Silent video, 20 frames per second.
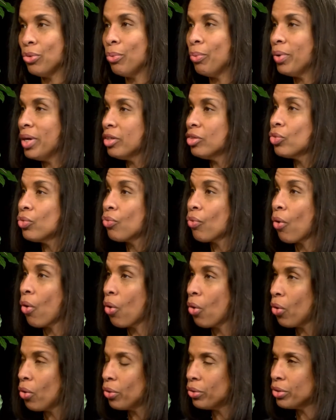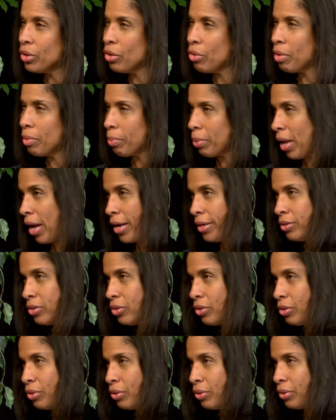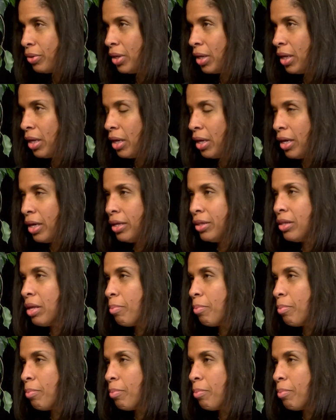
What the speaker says: which role you apply to in the